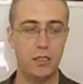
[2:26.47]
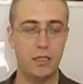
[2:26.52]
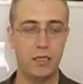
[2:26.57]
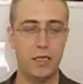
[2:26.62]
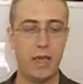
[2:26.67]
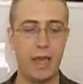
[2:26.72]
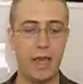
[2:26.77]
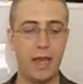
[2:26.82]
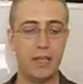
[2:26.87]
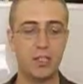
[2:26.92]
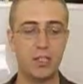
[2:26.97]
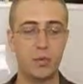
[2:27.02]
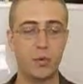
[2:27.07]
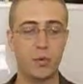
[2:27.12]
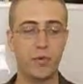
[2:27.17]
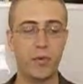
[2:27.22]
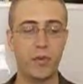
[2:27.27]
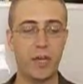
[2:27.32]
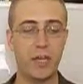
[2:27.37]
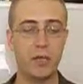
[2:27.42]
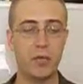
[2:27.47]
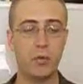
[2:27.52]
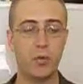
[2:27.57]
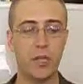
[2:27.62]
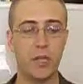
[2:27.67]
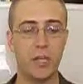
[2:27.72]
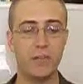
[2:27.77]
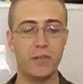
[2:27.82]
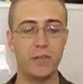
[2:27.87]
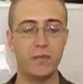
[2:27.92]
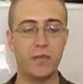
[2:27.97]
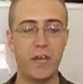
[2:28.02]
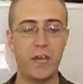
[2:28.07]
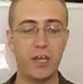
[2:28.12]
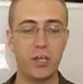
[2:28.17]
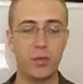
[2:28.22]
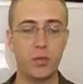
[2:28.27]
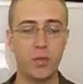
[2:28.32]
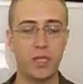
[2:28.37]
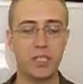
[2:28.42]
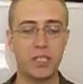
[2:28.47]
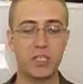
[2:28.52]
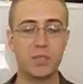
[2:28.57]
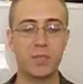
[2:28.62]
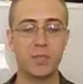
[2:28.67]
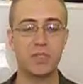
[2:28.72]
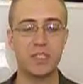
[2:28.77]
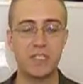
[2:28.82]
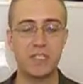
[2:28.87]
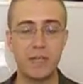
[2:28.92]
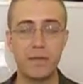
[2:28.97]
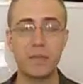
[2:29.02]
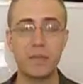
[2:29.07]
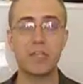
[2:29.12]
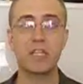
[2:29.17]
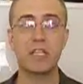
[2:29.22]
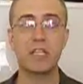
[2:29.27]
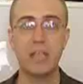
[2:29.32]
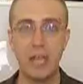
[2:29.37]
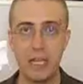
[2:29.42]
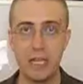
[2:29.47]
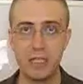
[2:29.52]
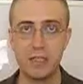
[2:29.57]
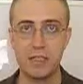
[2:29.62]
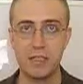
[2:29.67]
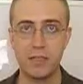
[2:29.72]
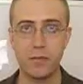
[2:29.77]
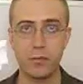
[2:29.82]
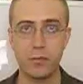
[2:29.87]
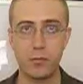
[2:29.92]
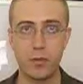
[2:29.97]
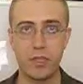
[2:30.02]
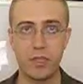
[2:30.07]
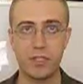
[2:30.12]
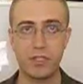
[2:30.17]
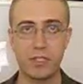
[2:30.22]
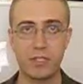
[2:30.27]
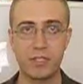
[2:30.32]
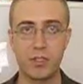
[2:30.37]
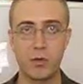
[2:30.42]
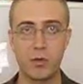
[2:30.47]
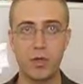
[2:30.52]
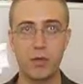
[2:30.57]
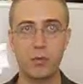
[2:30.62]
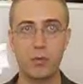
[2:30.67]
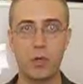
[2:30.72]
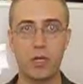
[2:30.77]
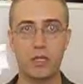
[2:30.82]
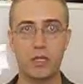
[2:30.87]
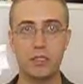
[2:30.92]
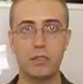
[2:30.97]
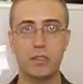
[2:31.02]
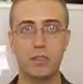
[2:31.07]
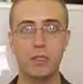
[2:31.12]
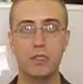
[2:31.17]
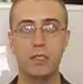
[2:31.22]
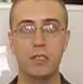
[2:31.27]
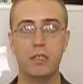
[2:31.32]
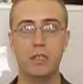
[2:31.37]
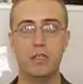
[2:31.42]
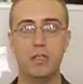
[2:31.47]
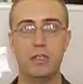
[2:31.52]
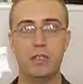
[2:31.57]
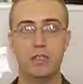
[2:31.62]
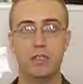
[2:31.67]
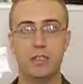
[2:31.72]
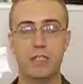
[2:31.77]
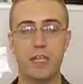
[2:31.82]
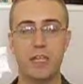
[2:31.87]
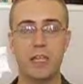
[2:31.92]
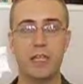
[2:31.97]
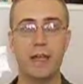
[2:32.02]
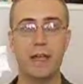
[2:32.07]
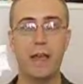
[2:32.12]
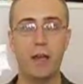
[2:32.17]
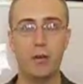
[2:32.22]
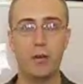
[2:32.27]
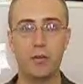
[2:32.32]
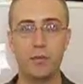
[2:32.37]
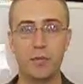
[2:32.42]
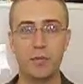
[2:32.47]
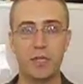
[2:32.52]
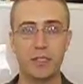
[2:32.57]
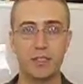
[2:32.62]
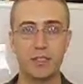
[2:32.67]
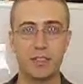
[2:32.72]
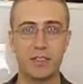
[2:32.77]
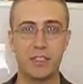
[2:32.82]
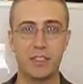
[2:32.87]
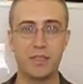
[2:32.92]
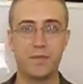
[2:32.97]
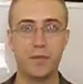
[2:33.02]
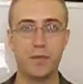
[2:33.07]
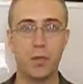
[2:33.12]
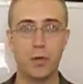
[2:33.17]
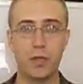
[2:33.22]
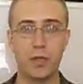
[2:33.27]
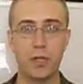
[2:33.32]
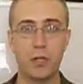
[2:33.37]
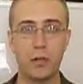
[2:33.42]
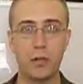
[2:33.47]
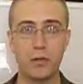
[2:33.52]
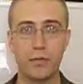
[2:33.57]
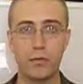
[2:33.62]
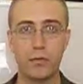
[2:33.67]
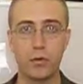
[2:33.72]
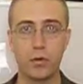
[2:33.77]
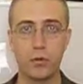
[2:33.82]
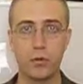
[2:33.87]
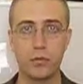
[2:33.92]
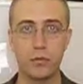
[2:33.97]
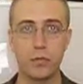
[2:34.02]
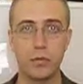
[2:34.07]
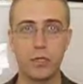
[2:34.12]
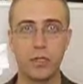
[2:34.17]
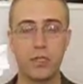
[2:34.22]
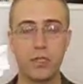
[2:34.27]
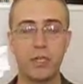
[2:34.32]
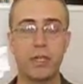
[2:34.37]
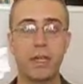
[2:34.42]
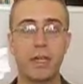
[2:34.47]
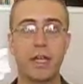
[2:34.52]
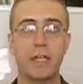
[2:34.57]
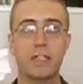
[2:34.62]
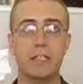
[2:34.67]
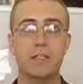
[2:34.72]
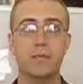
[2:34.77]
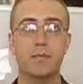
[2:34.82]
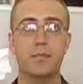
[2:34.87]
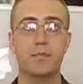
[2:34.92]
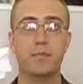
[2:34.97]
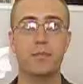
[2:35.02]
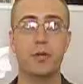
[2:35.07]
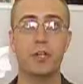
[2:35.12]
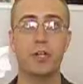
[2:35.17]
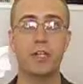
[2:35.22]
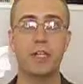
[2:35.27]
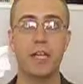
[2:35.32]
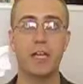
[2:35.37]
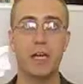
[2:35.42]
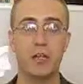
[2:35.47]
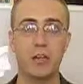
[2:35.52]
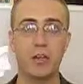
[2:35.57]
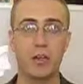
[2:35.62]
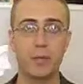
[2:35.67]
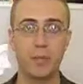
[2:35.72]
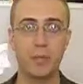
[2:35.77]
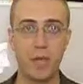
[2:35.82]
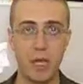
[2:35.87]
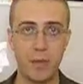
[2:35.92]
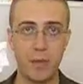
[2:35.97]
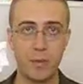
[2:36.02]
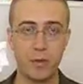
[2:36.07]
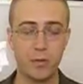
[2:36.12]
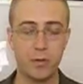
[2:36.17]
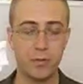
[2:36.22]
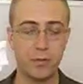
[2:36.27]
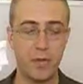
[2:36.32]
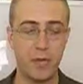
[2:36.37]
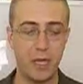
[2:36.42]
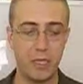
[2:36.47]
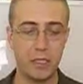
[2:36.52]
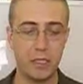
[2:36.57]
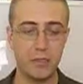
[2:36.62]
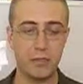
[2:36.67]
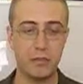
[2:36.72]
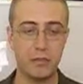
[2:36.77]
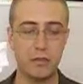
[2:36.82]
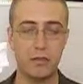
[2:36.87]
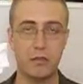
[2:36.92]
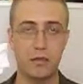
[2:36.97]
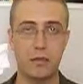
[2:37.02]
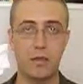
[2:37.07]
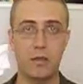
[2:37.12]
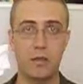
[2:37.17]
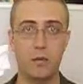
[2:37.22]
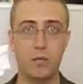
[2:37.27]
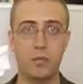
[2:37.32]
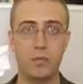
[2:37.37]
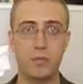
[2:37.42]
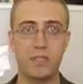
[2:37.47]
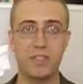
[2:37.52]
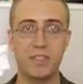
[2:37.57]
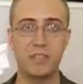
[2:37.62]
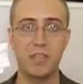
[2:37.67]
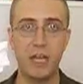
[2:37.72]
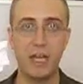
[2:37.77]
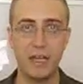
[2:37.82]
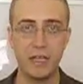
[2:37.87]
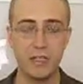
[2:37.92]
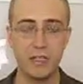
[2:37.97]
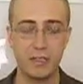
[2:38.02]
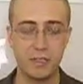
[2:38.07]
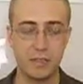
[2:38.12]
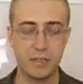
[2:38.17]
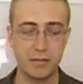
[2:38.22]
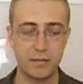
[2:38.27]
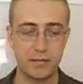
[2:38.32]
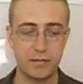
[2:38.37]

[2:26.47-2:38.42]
and to provide a way of evaluating specific cases of reasoning. So he wanted to take it out of being just this floating art form and to put it down on paper and make it a science.